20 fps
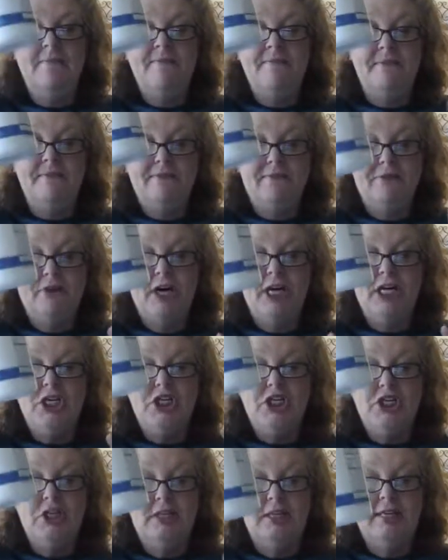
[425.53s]

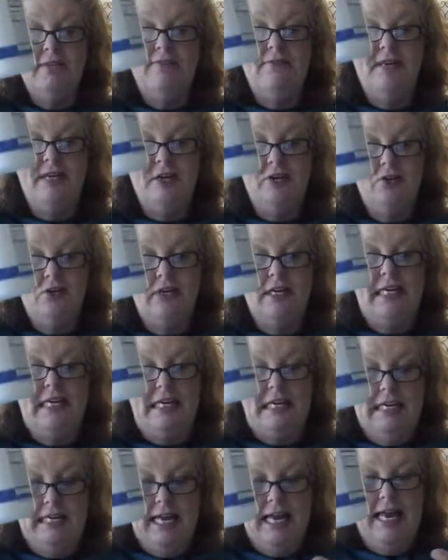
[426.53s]
fresh leafy
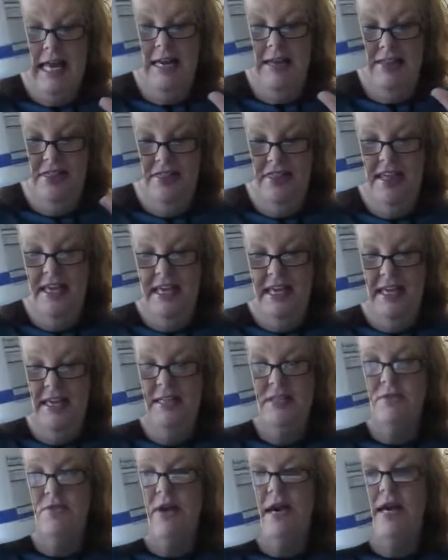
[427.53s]
green kind of
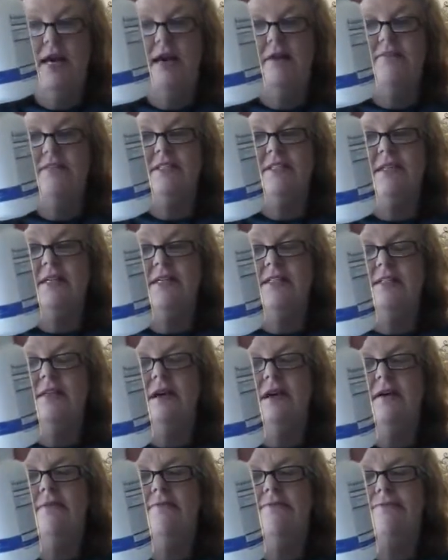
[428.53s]
things, right? Obviously it's
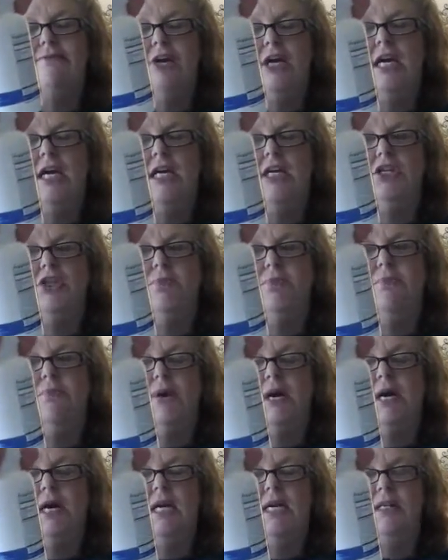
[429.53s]
not fresh,
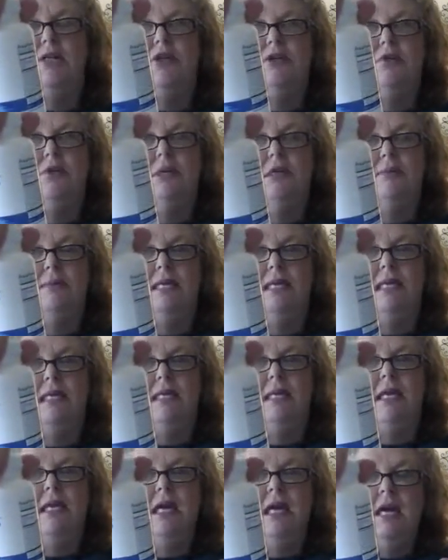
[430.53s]
but you know what I
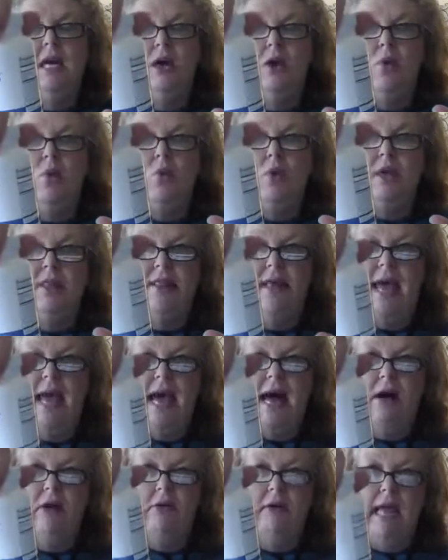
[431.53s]
mean,
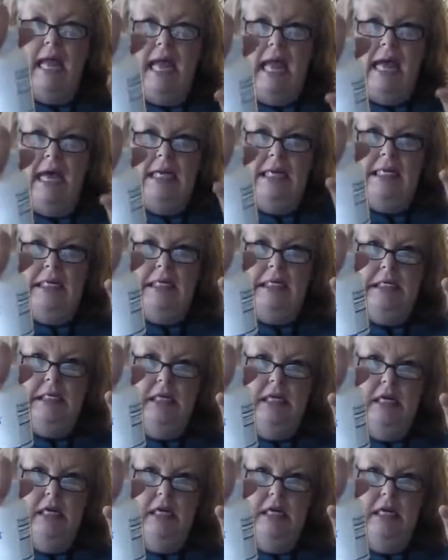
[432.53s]
without
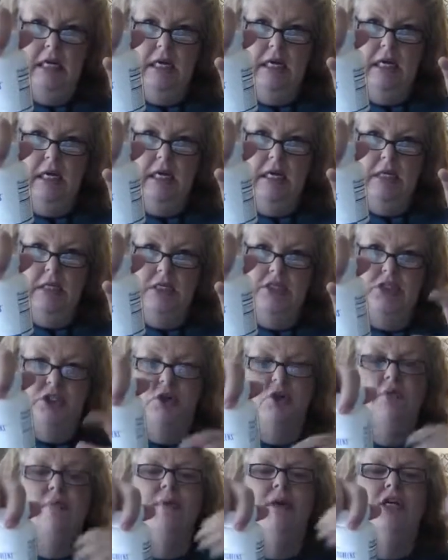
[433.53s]
adding
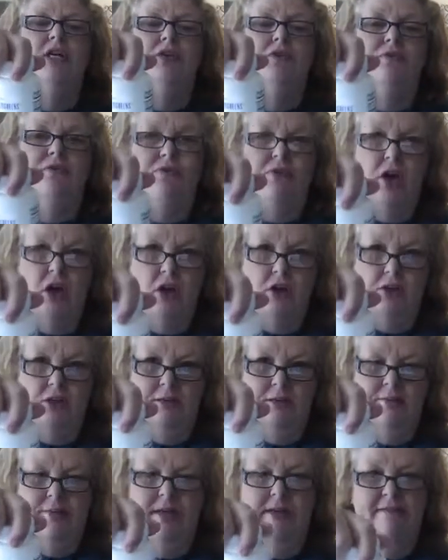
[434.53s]
so much
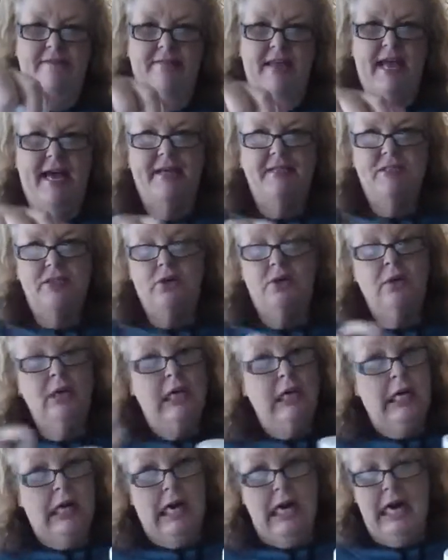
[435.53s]
volume of that. So
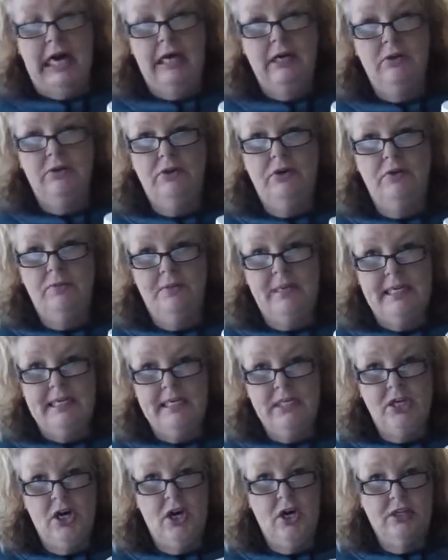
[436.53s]
I don't know many
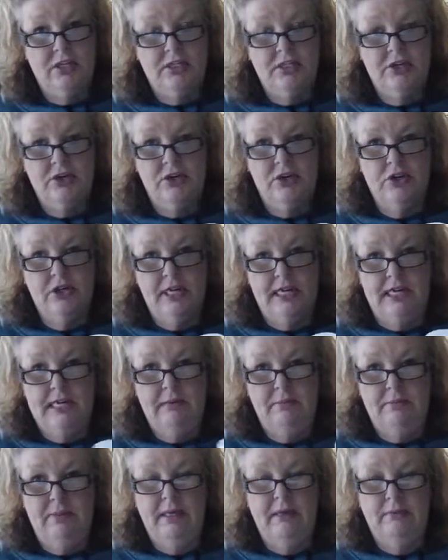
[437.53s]
dogs that are going to
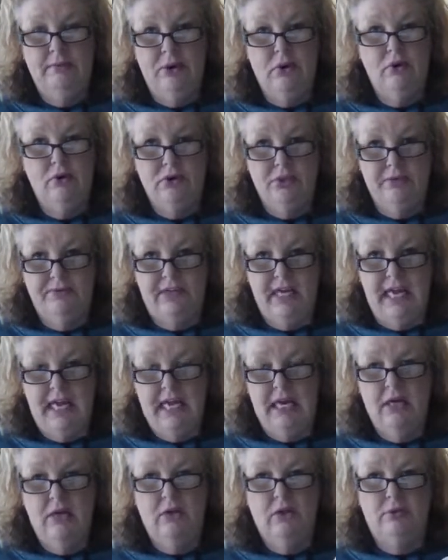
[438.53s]
eat big bowls of
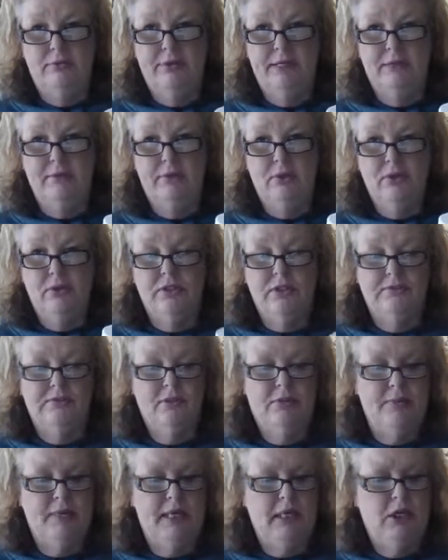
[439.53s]
kale or big bowls of
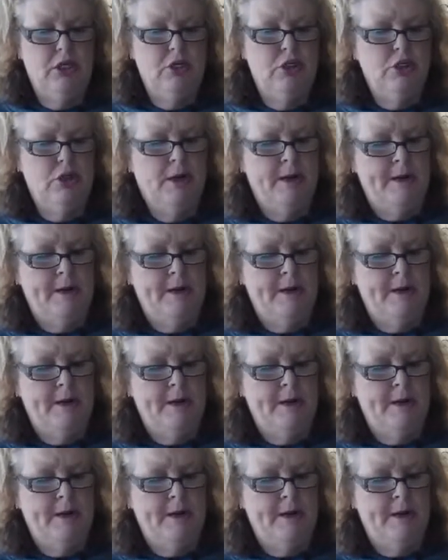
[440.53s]
spinach,